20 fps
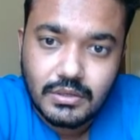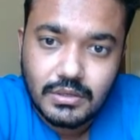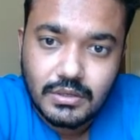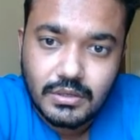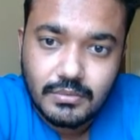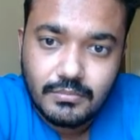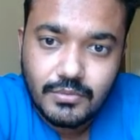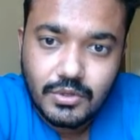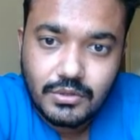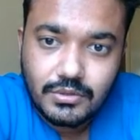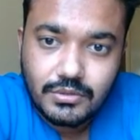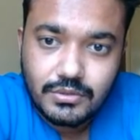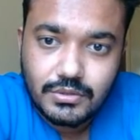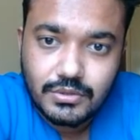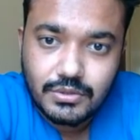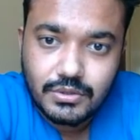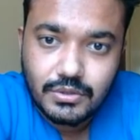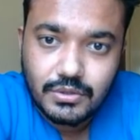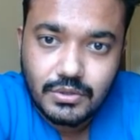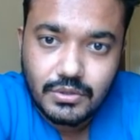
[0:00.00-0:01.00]
I'm not
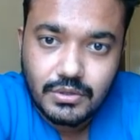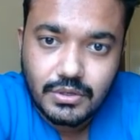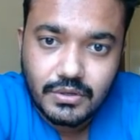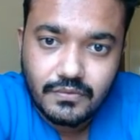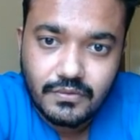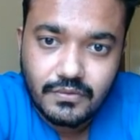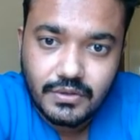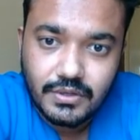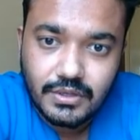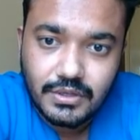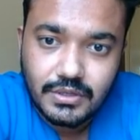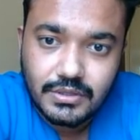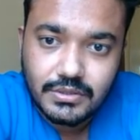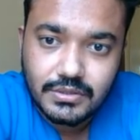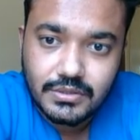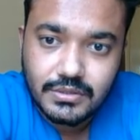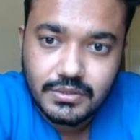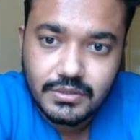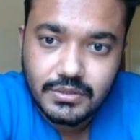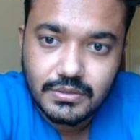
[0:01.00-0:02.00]
sure if
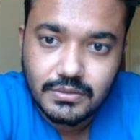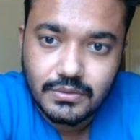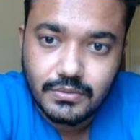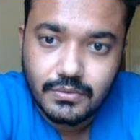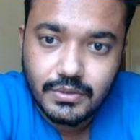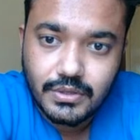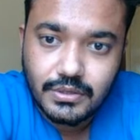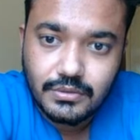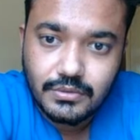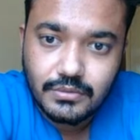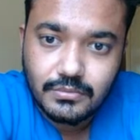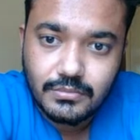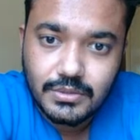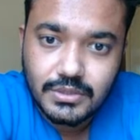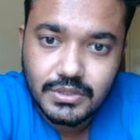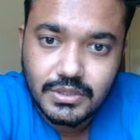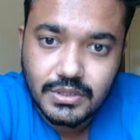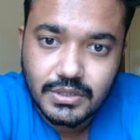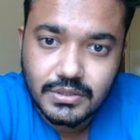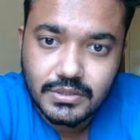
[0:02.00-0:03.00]
he's going to be
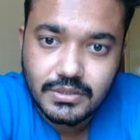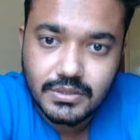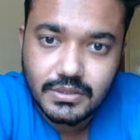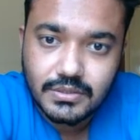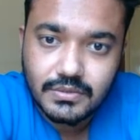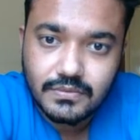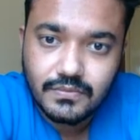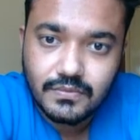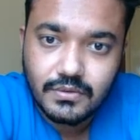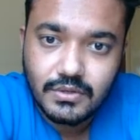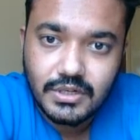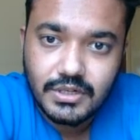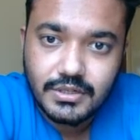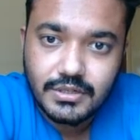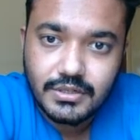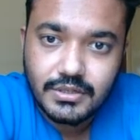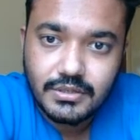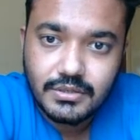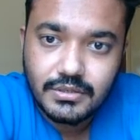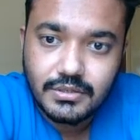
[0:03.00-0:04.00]
successful at
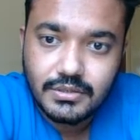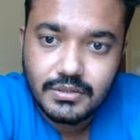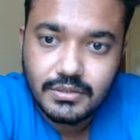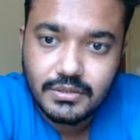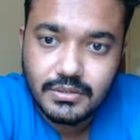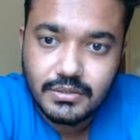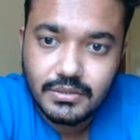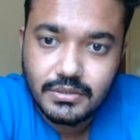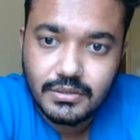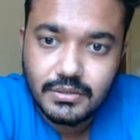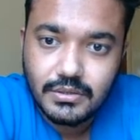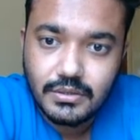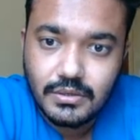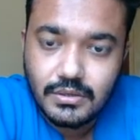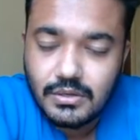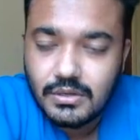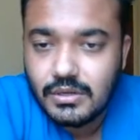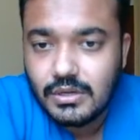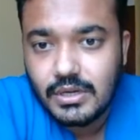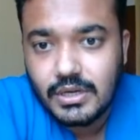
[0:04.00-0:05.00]
it,
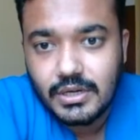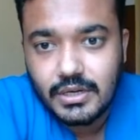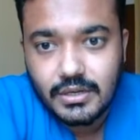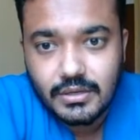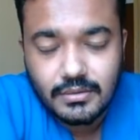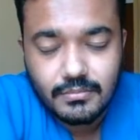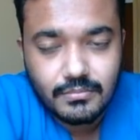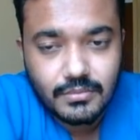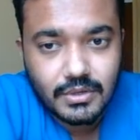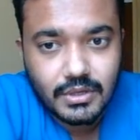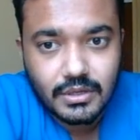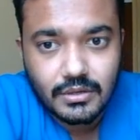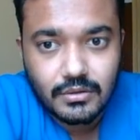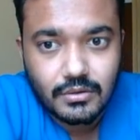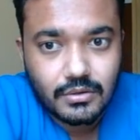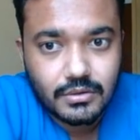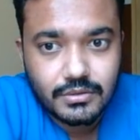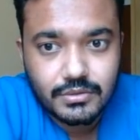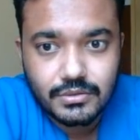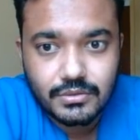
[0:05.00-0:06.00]
and I'm
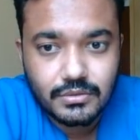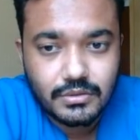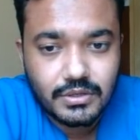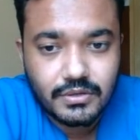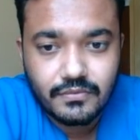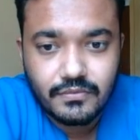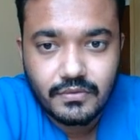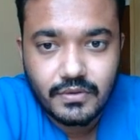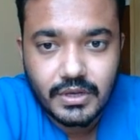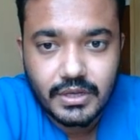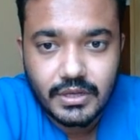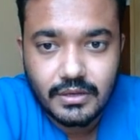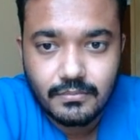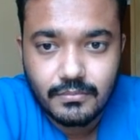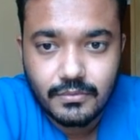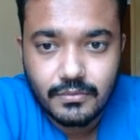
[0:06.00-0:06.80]
not sure if I am